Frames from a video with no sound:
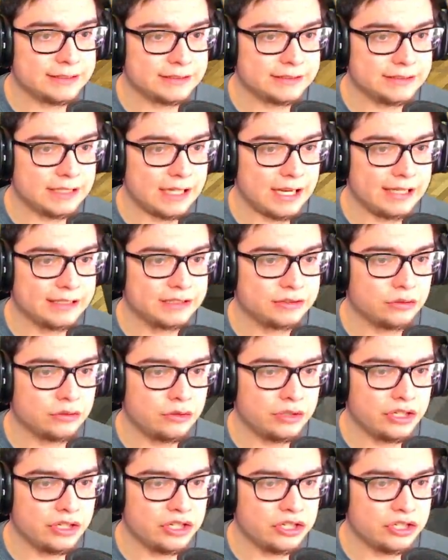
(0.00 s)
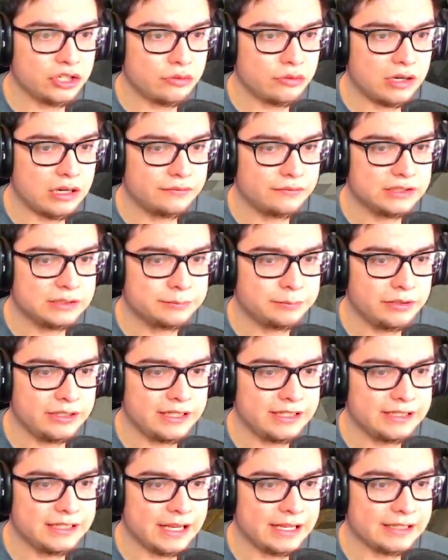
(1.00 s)
this is the high school I wanted to show off. It's
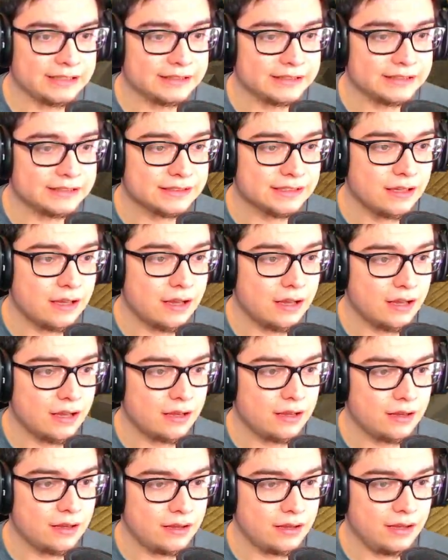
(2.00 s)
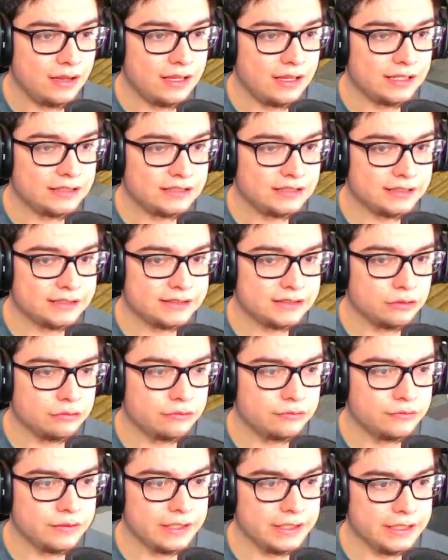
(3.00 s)
pretty nice, and it's just
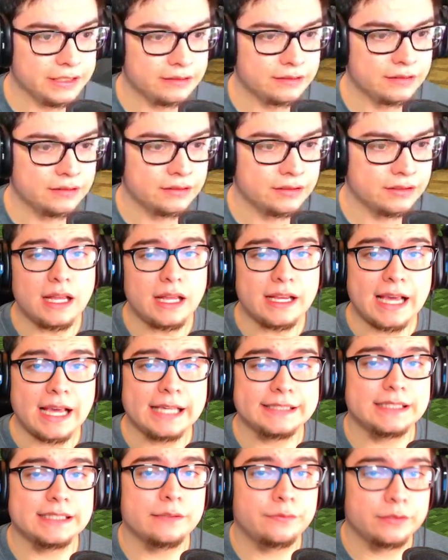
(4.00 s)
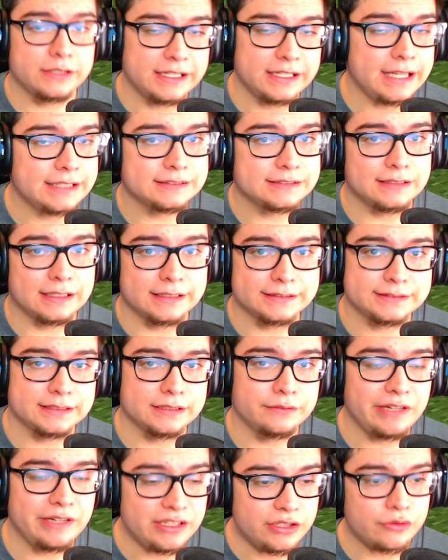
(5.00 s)
so fitting. Like I said, for today's
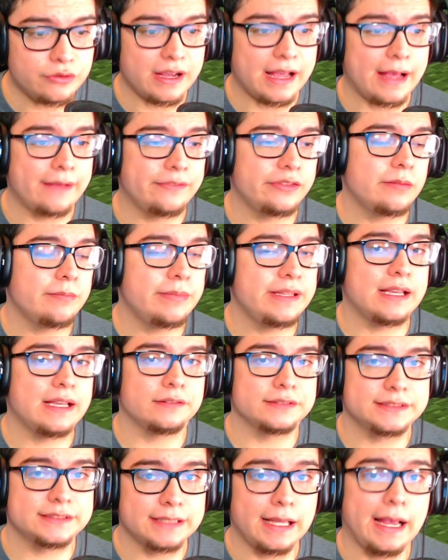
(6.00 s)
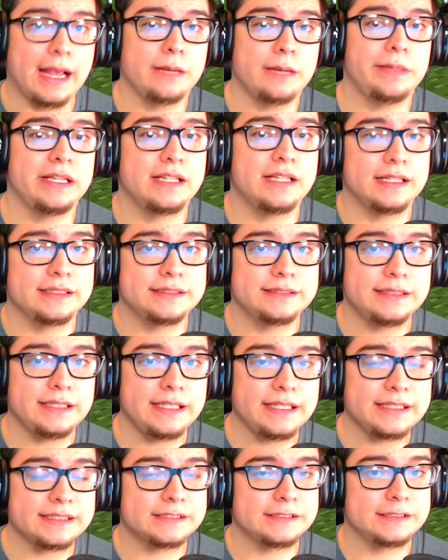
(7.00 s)
lesson, we do have to be outside because
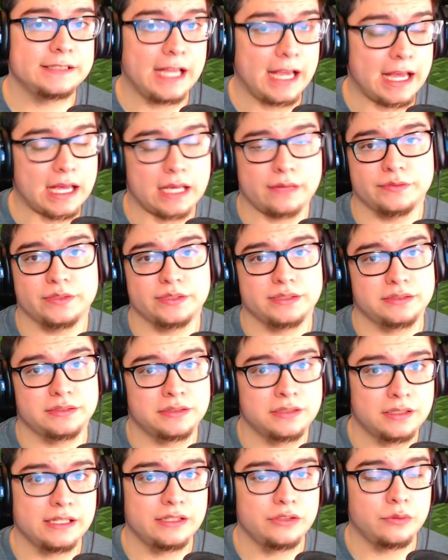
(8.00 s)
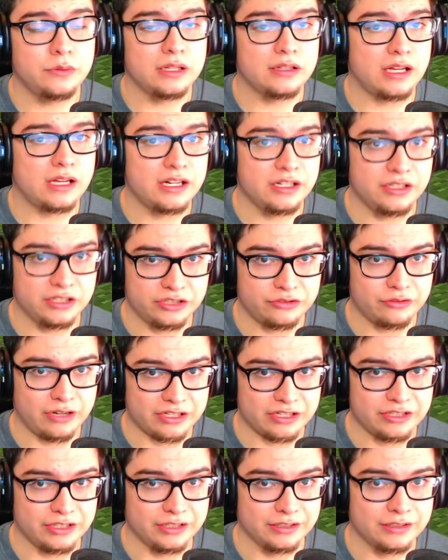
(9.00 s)
these staffs can do a lot of
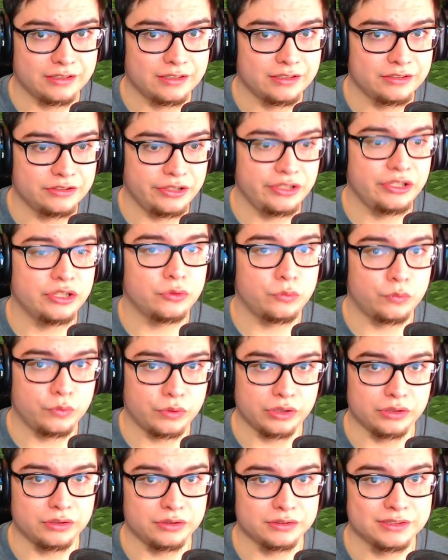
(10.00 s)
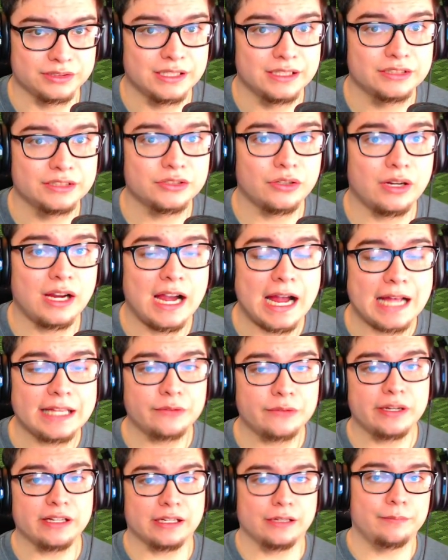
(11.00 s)
destruction to your world. So I
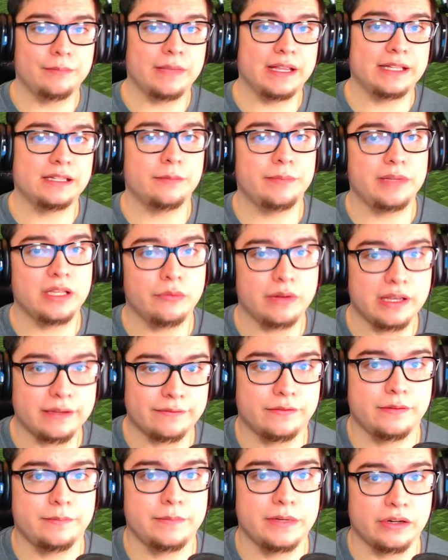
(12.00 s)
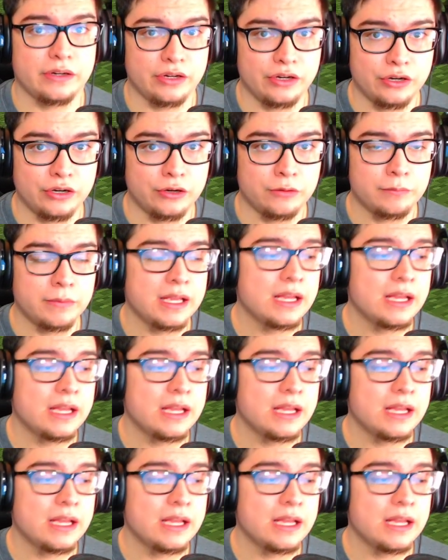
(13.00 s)
highly recommend to be away from your home